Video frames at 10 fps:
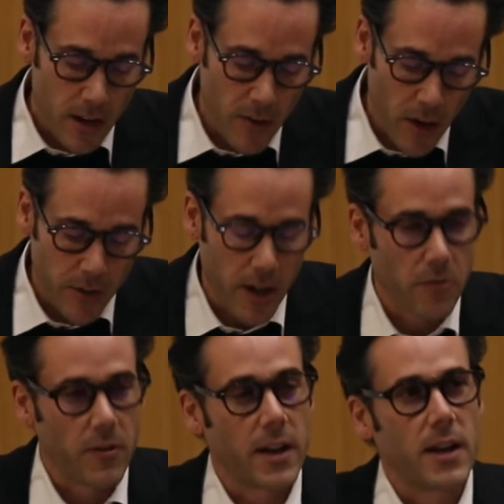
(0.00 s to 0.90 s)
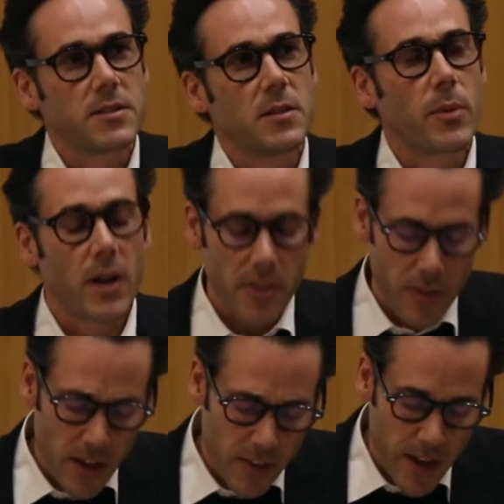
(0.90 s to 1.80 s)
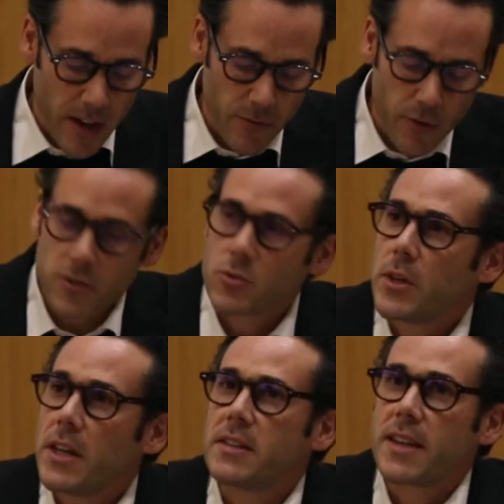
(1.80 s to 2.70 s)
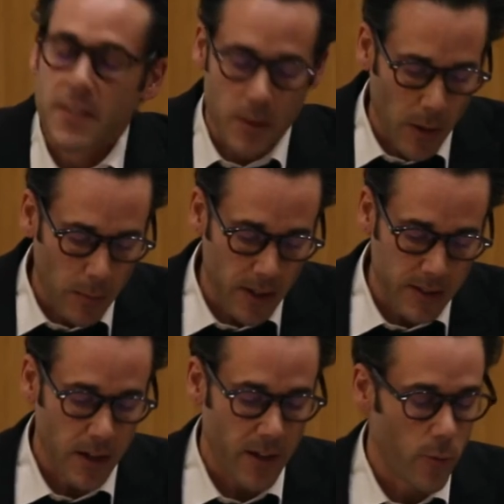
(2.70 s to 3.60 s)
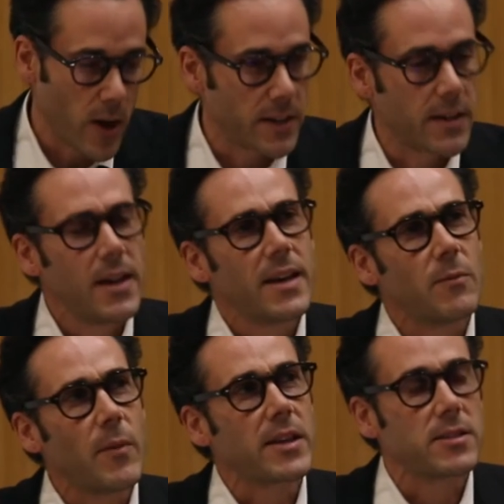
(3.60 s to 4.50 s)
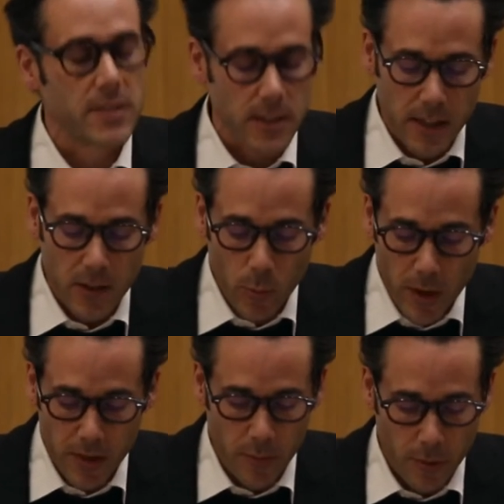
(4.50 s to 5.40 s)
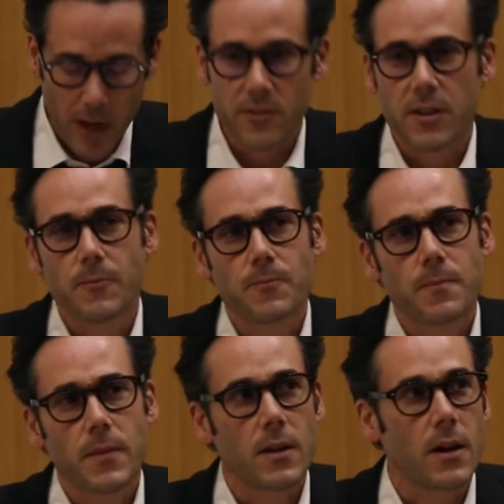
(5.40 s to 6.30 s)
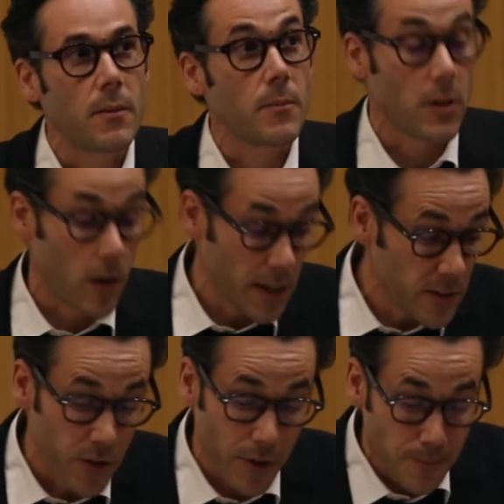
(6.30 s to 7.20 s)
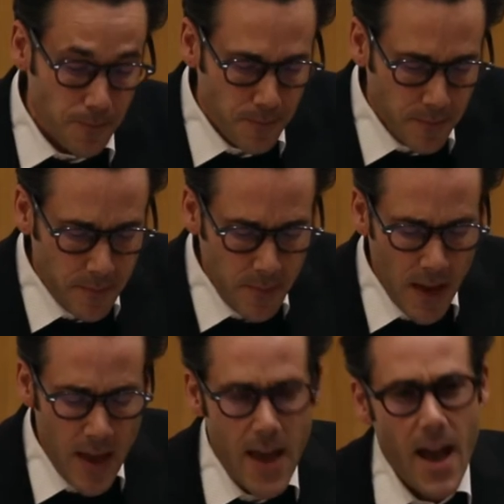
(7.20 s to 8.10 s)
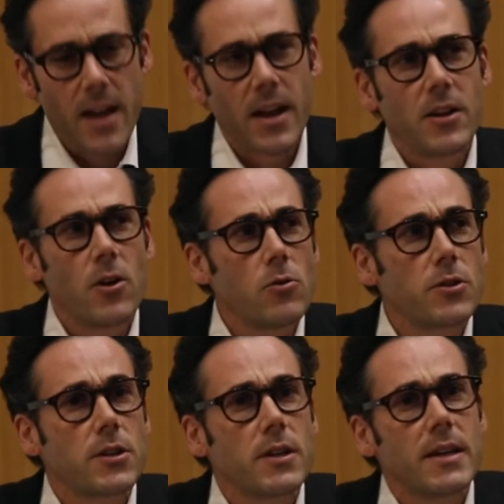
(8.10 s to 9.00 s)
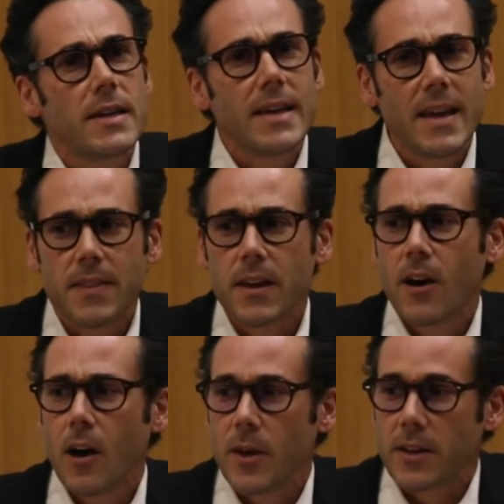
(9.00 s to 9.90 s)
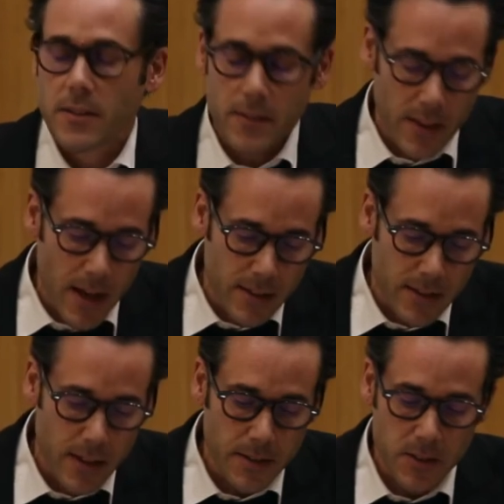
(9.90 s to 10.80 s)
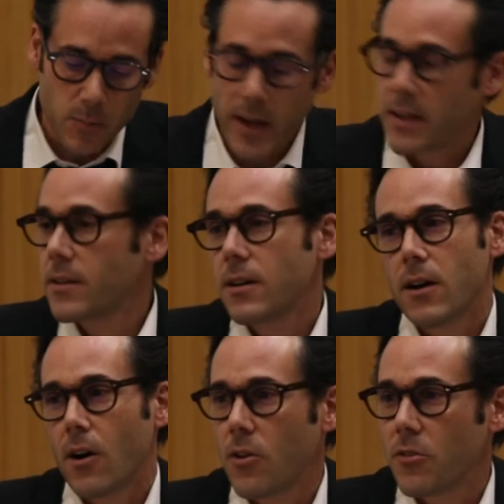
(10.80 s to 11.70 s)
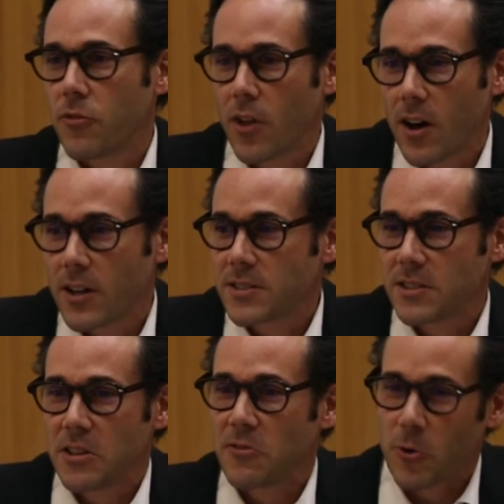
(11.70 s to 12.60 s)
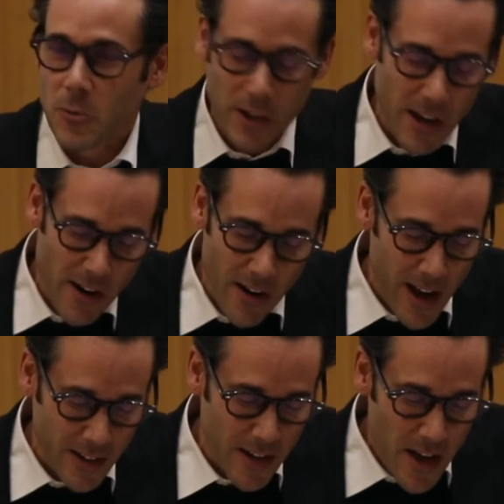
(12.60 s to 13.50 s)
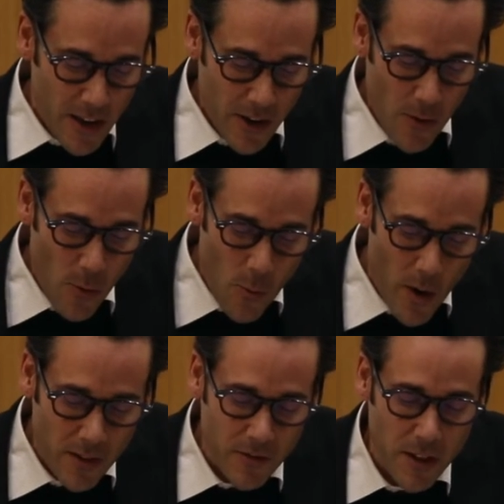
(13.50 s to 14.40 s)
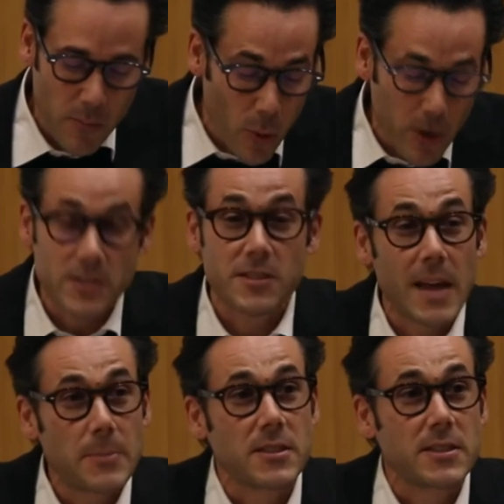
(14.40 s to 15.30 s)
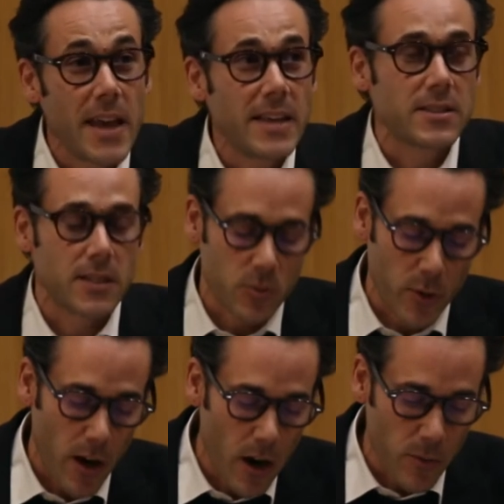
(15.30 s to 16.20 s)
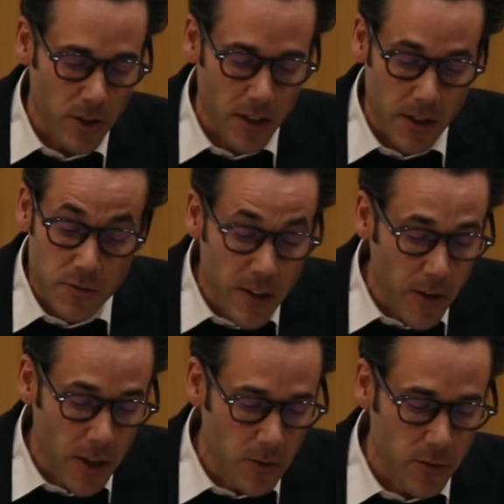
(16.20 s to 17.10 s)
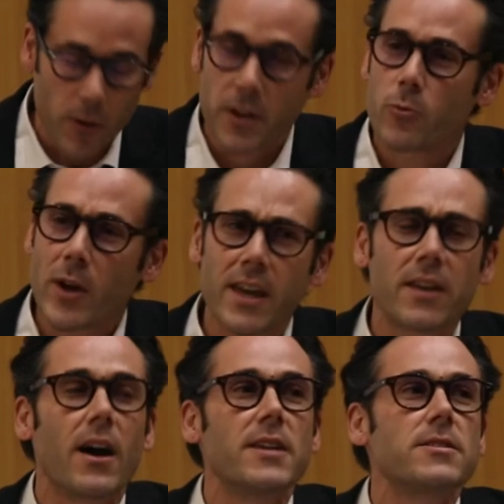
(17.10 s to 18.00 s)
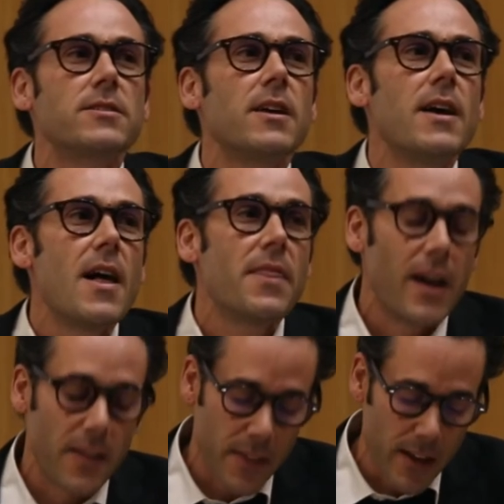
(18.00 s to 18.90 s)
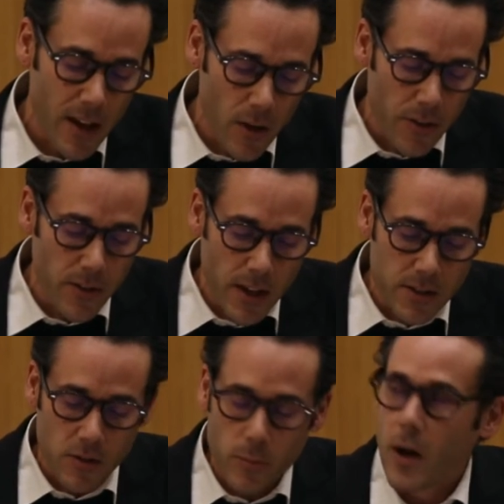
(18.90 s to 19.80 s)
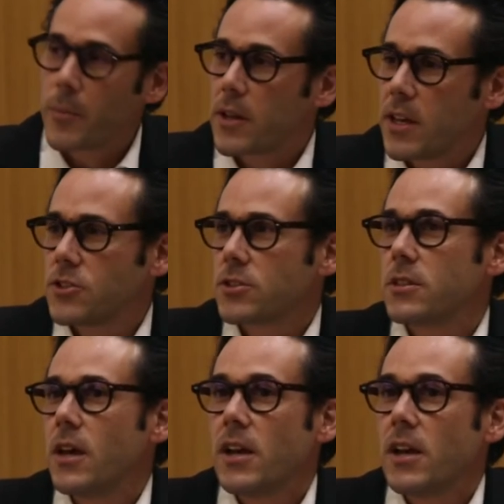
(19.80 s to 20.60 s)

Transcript: of healthcare financing. But I think that first we need to get the public side right. It makes dealing with the private a lot easier. And I note in the comment that despite all the flaws in the Affordable Care Act, one of the important steps it takes in this regard, which I think is very useful, and it recognizes that the health needs of the population